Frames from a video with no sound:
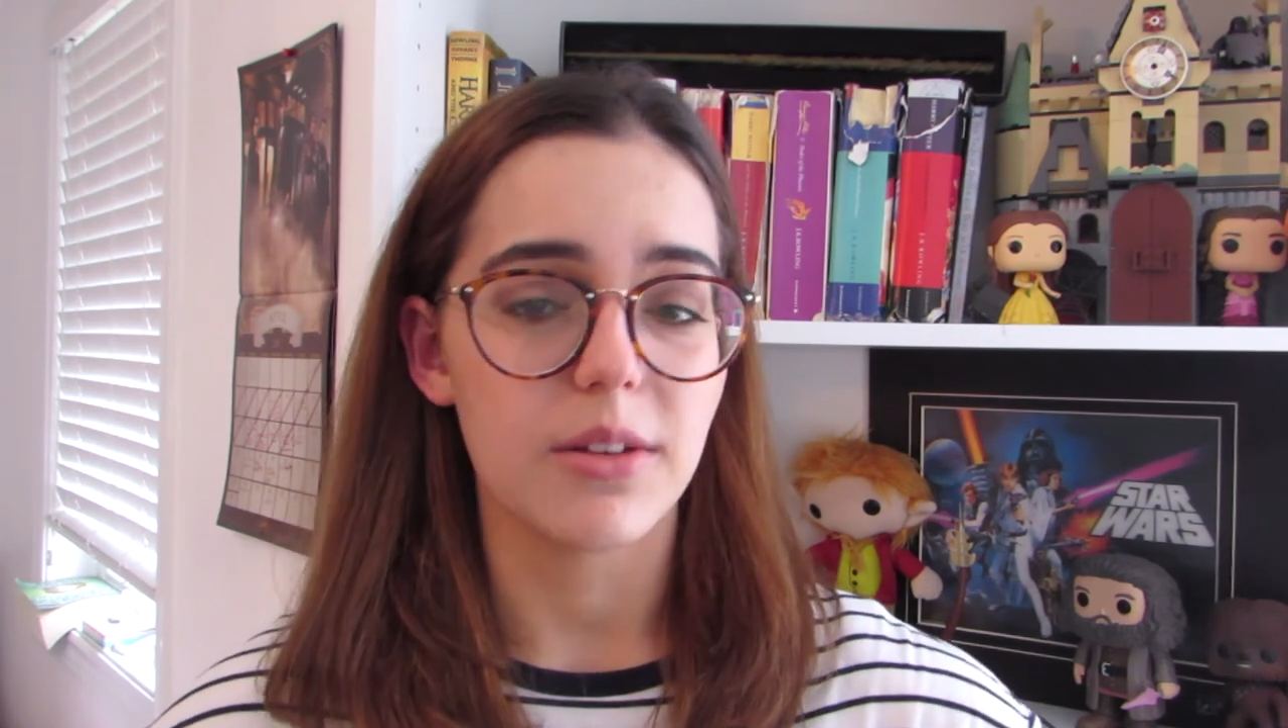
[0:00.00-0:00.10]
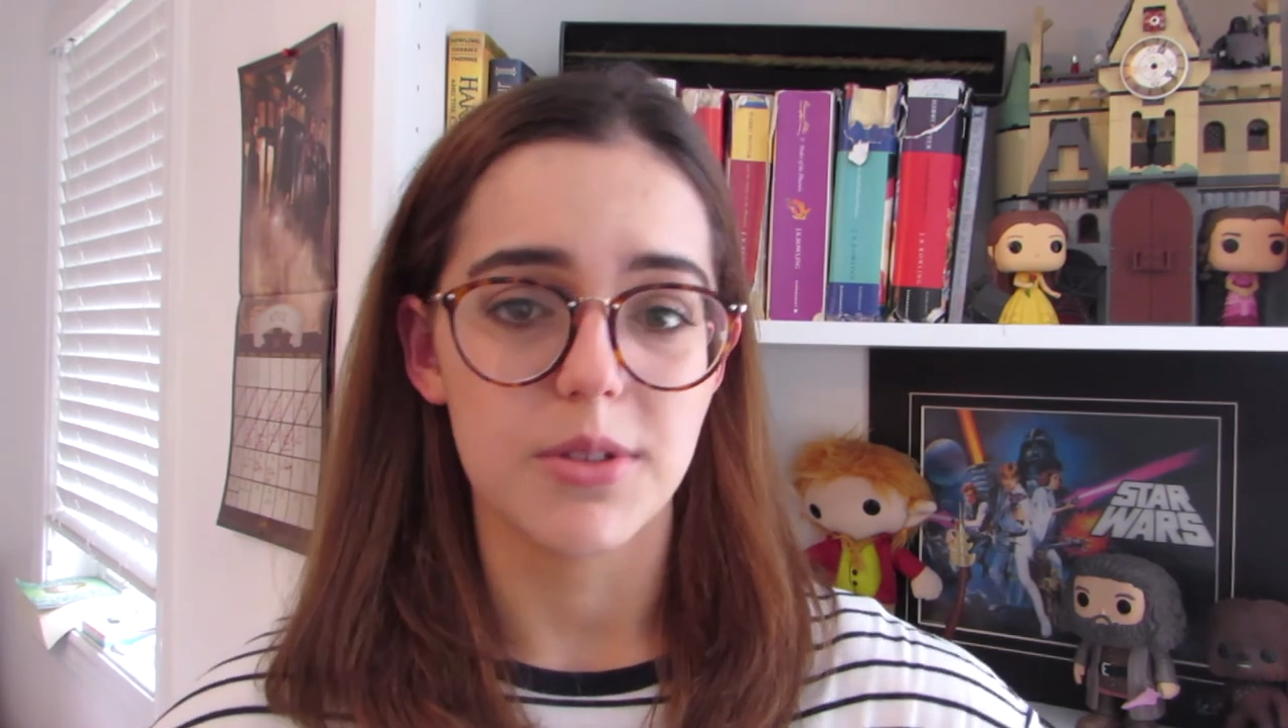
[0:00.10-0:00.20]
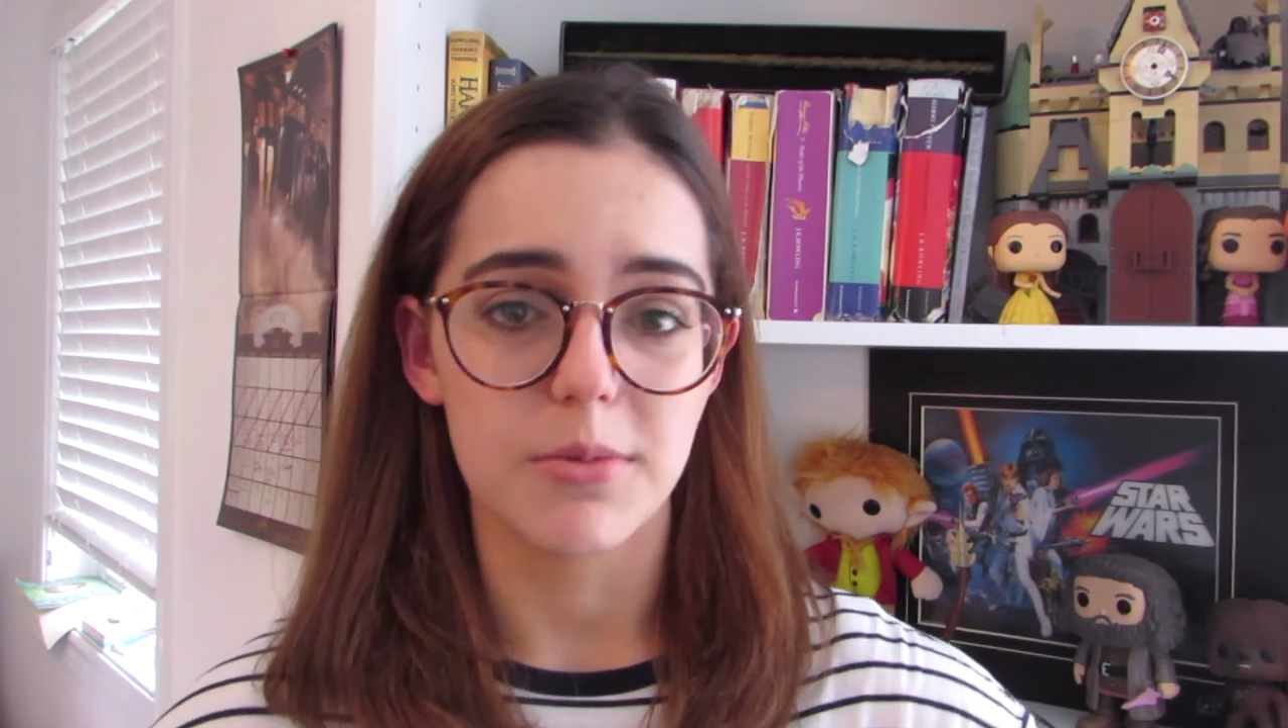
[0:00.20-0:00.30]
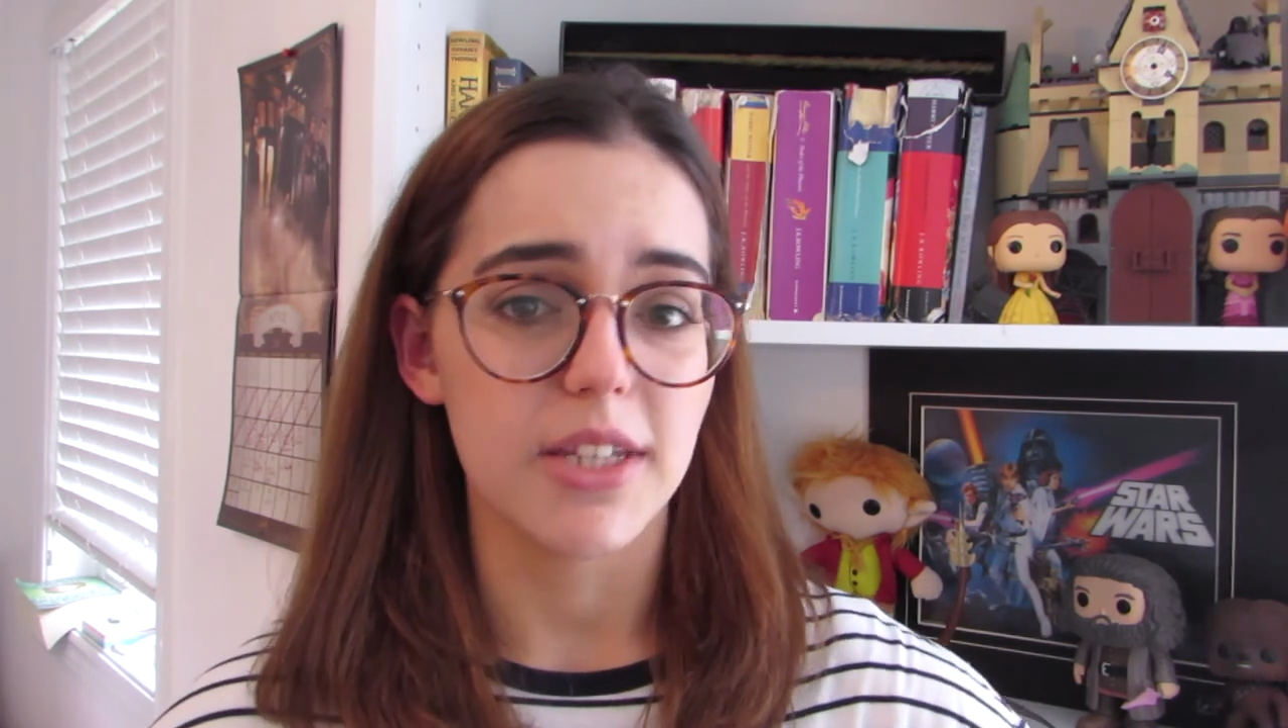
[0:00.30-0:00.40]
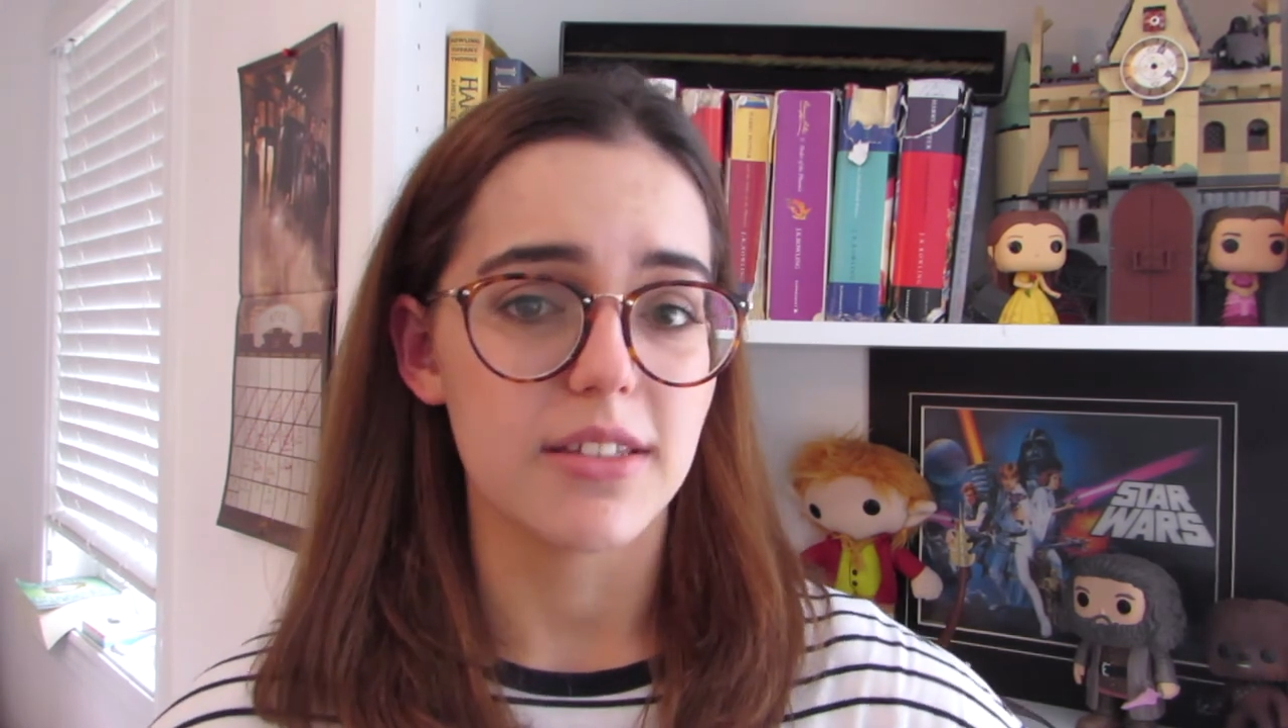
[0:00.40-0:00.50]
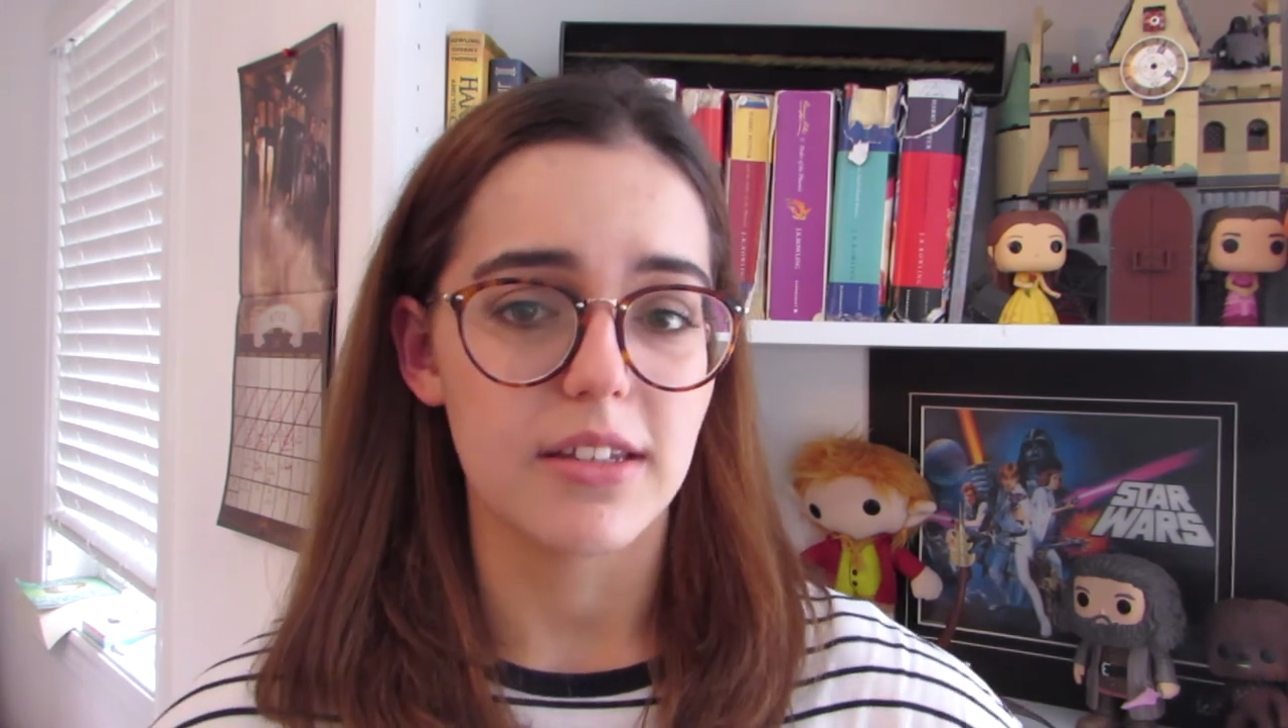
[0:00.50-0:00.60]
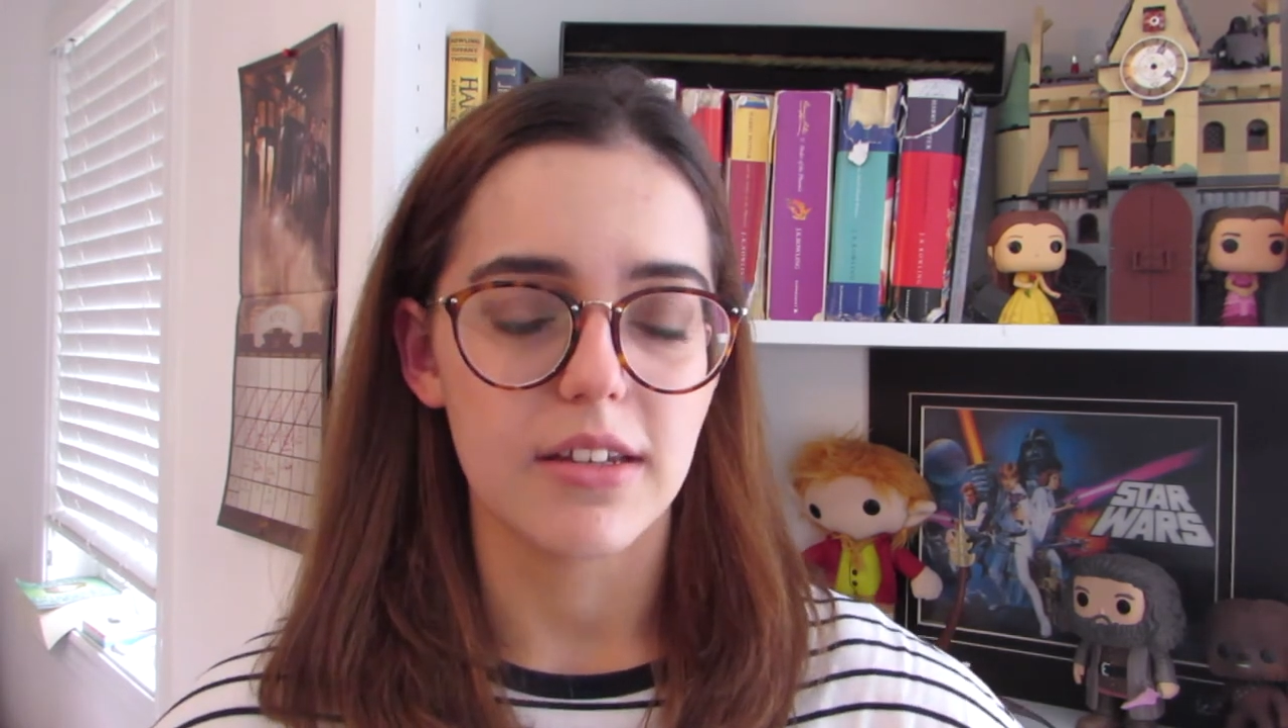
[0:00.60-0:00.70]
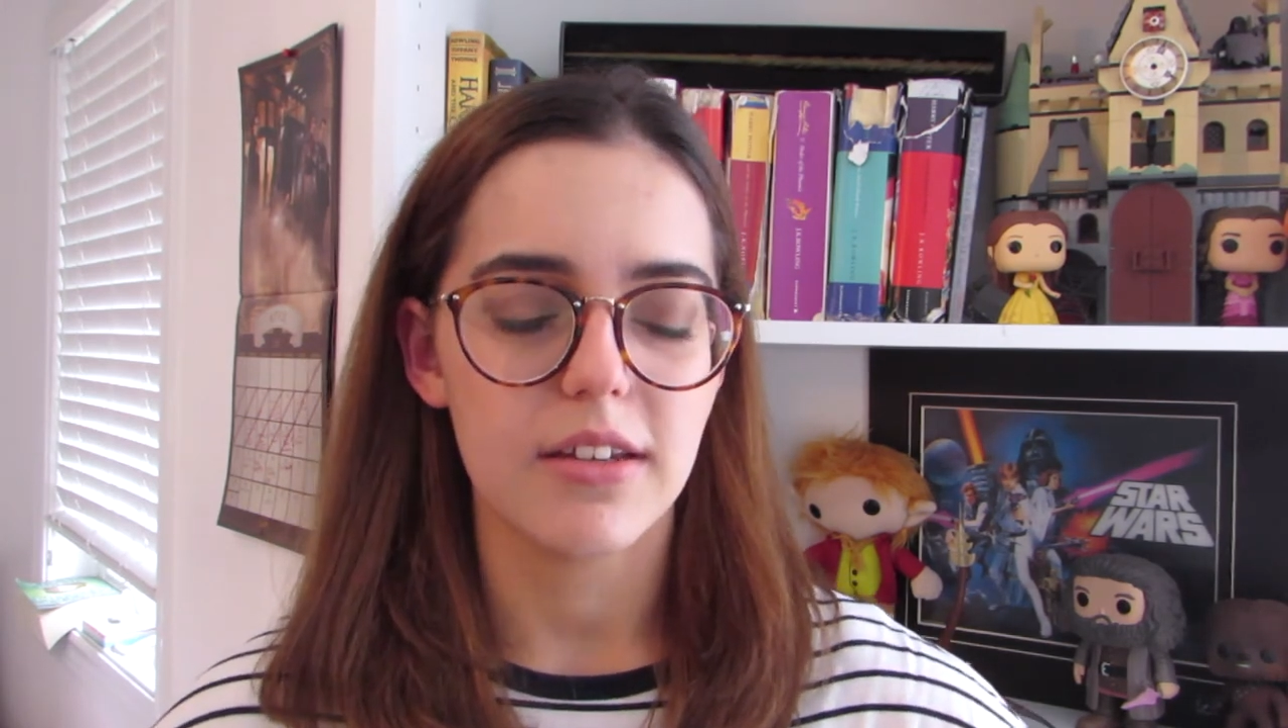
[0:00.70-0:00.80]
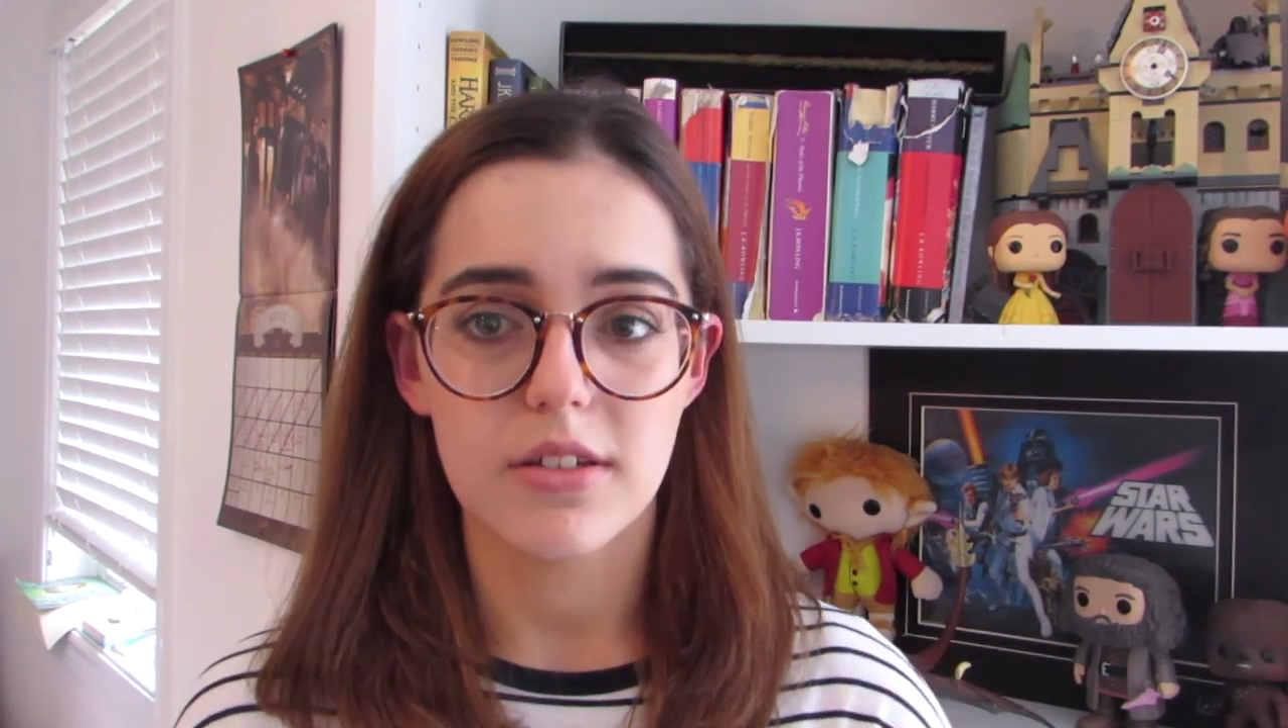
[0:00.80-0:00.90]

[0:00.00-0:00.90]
It was amazing.